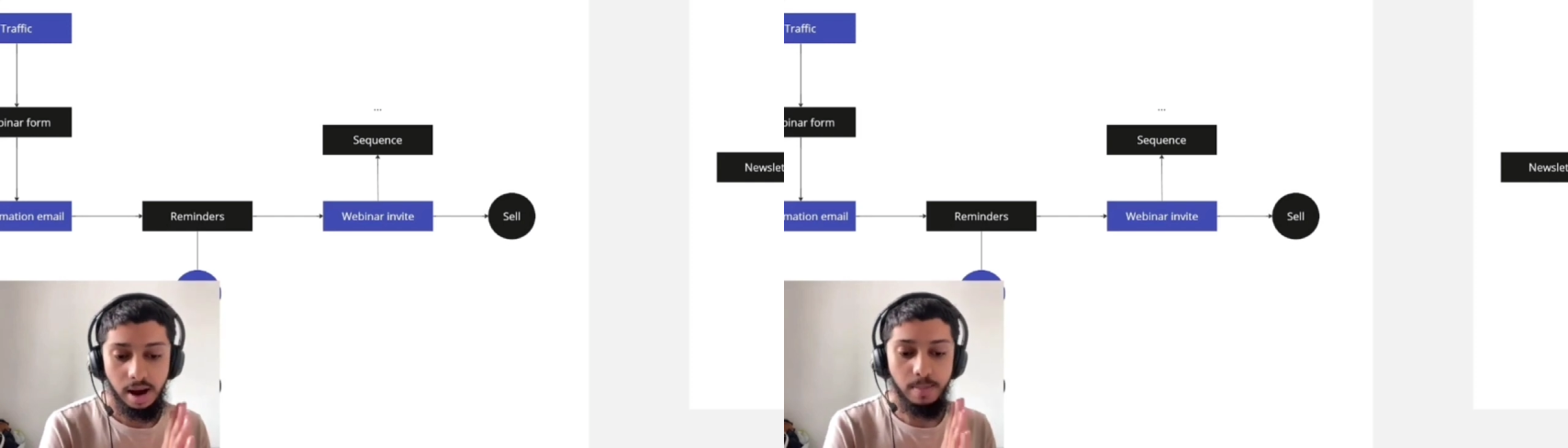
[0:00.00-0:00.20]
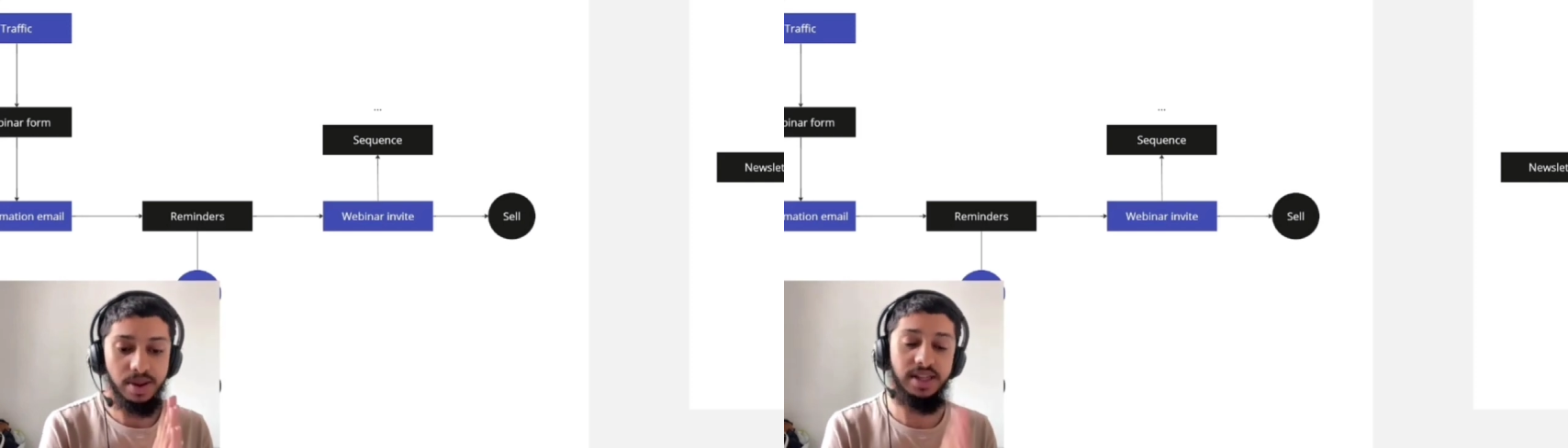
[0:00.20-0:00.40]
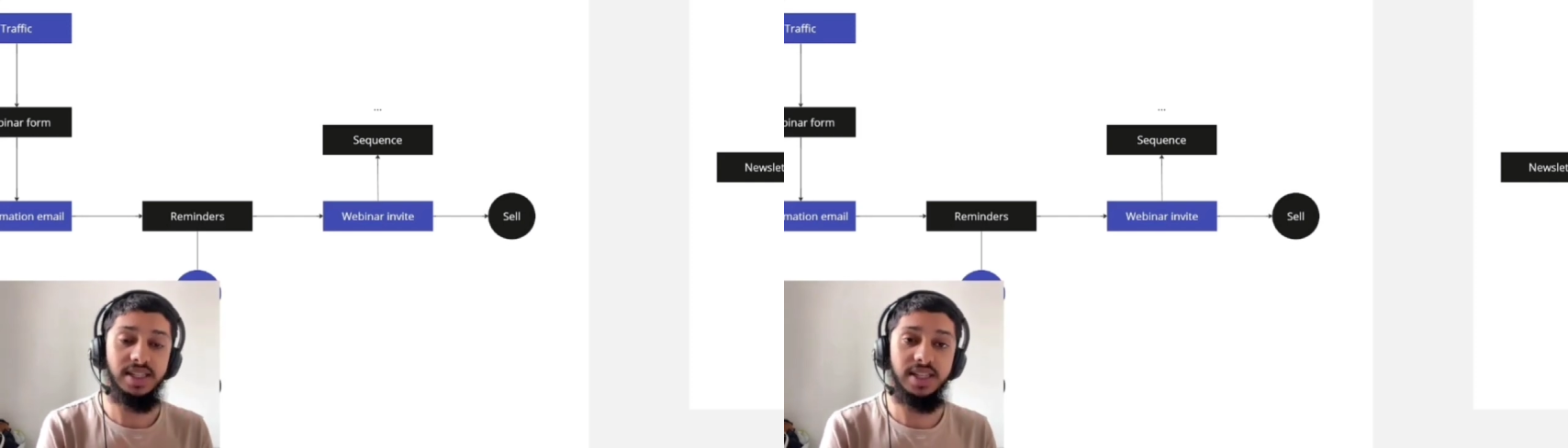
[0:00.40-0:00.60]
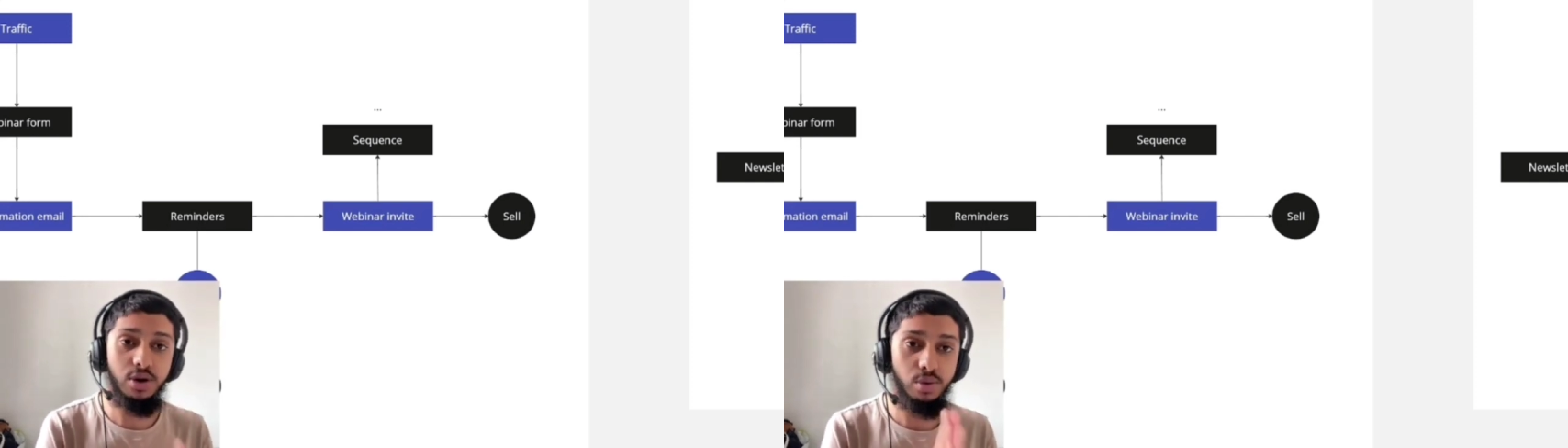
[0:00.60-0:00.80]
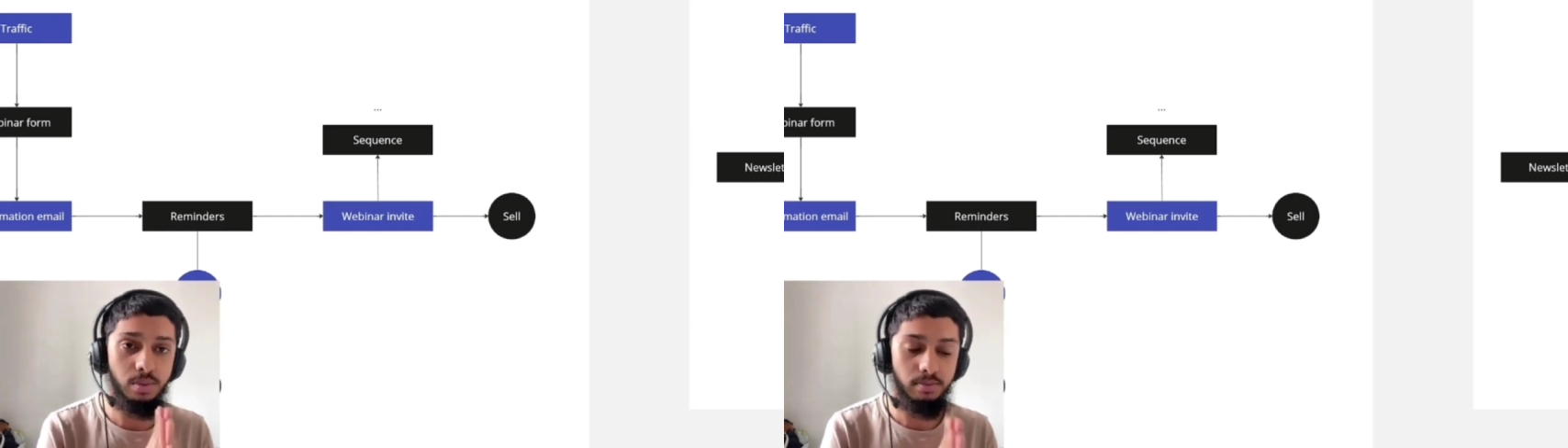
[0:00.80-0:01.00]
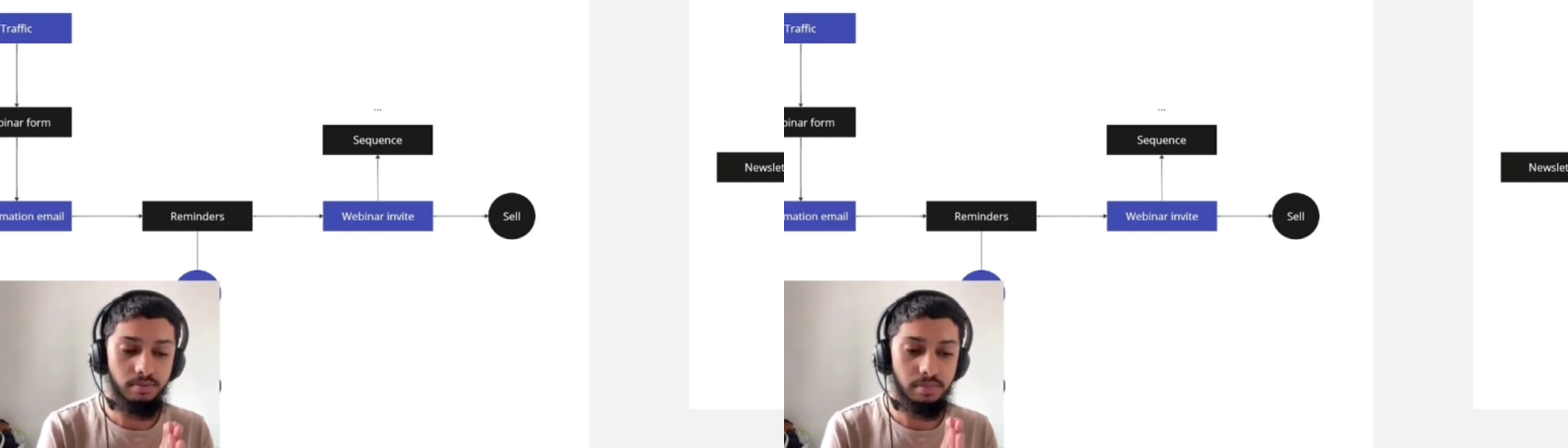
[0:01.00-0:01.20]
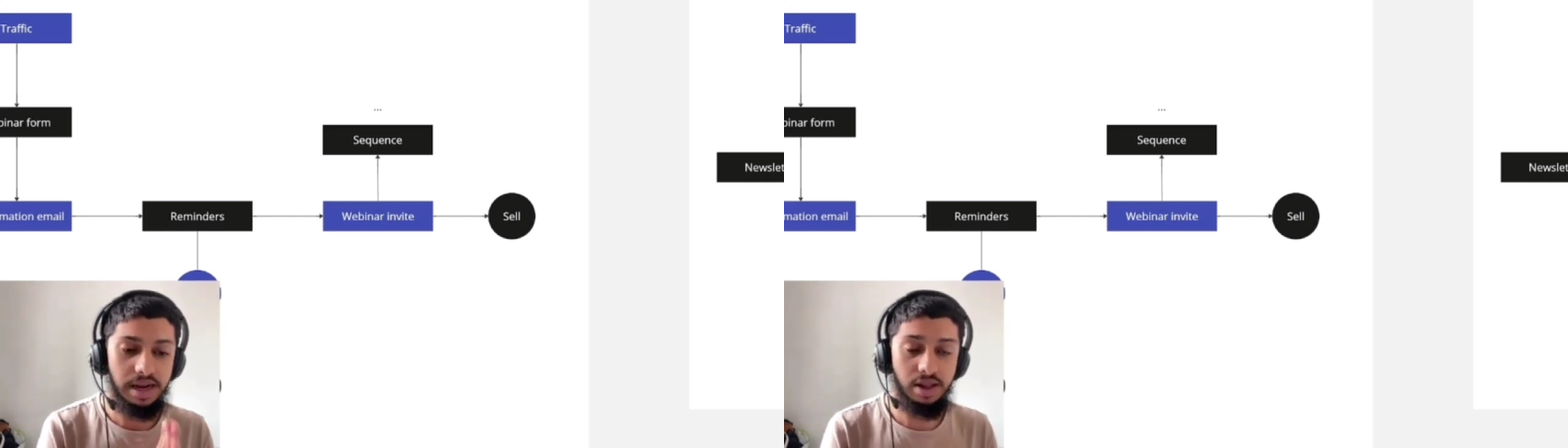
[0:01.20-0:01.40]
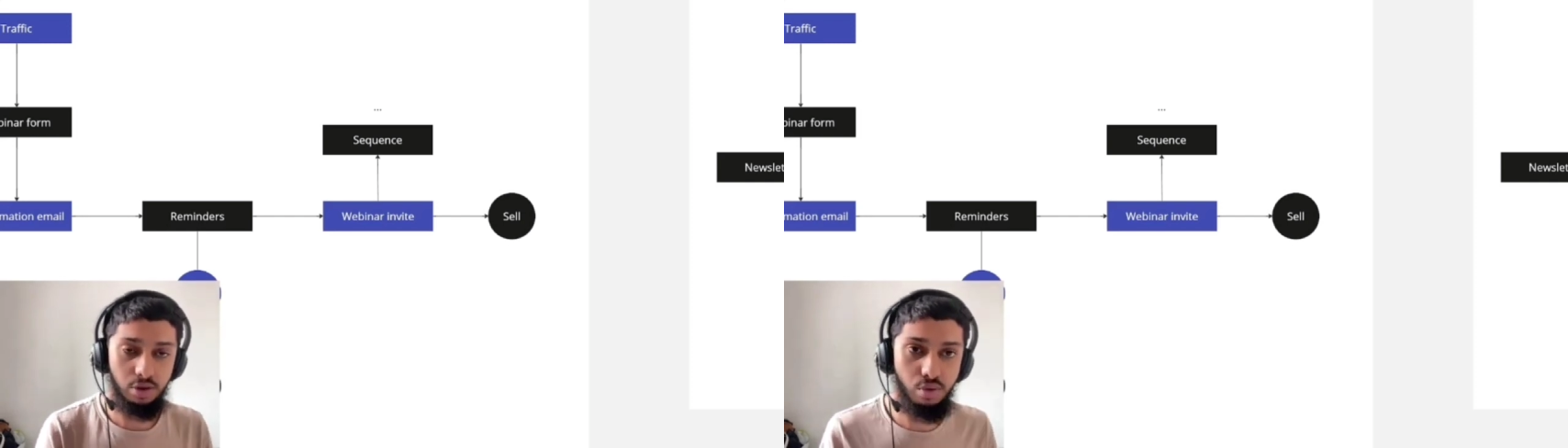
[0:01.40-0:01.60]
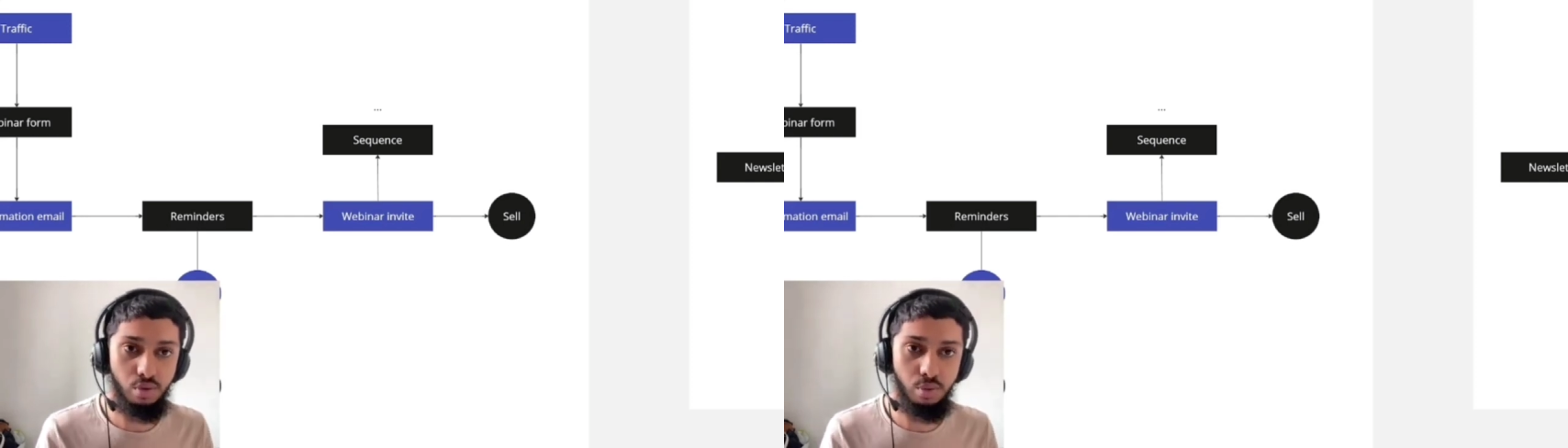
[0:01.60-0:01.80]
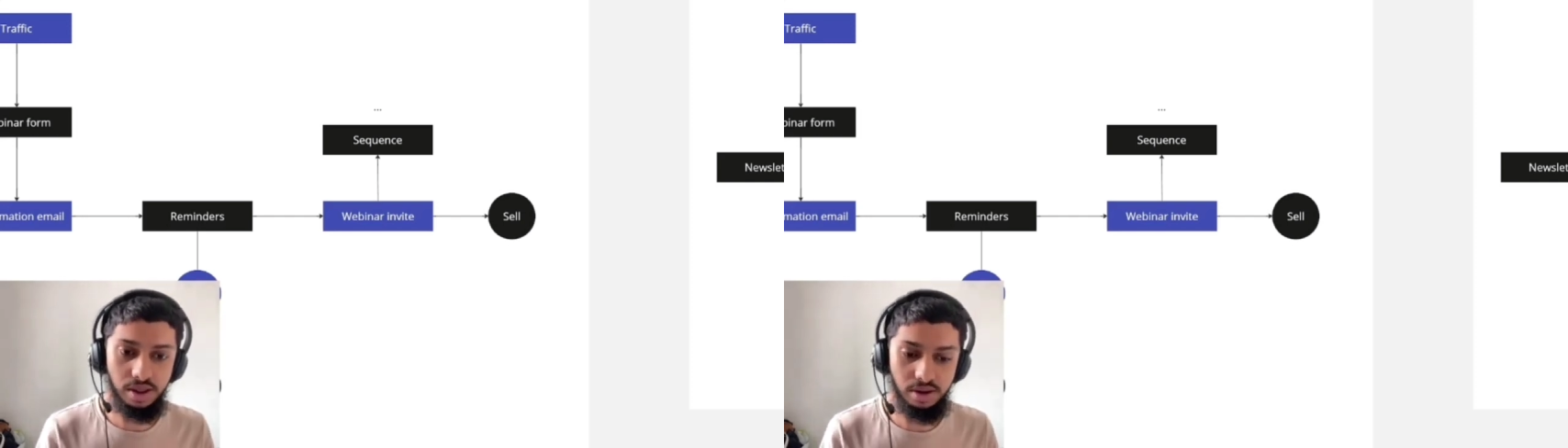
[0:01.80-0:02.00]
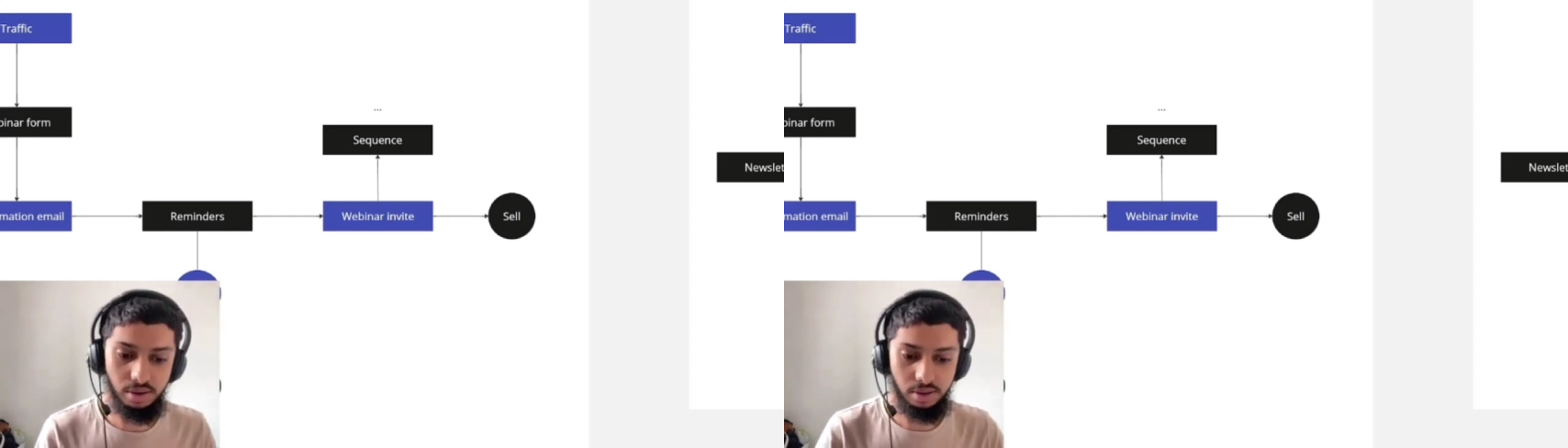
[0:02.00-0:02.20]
but they're still in the call with you.